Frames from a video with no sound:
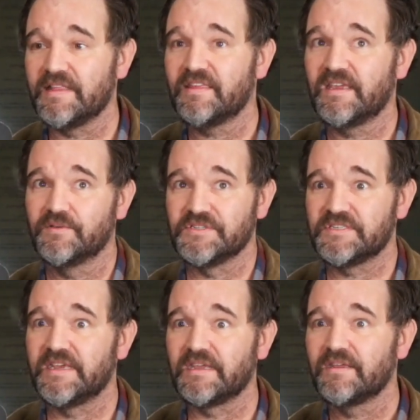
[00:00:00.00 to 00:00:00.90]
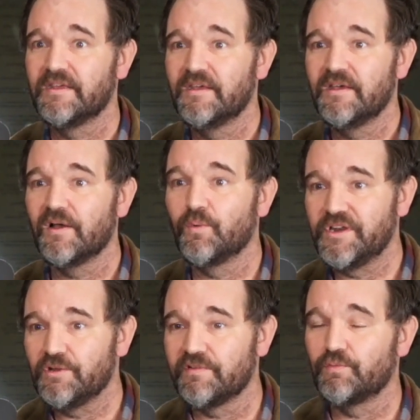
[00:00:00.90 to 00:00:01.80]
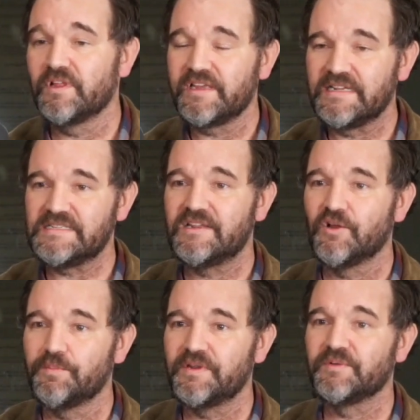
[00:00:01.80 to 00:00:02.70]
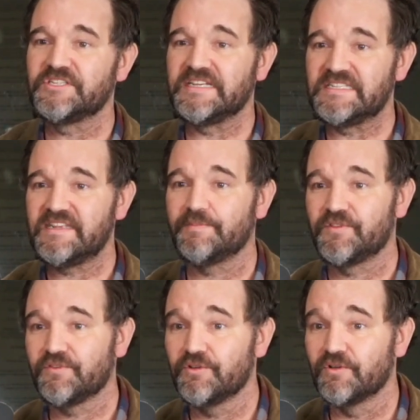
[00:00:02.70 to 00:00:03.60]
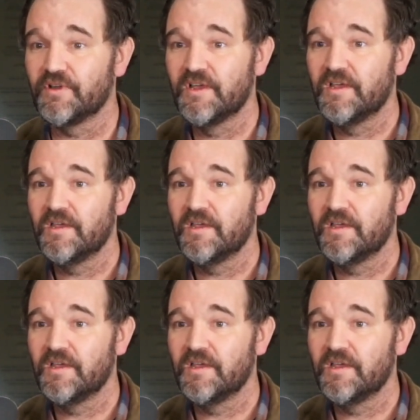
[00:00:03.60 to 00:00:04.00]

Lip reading: I think it was like a window of willingness had opened, which I stepped through,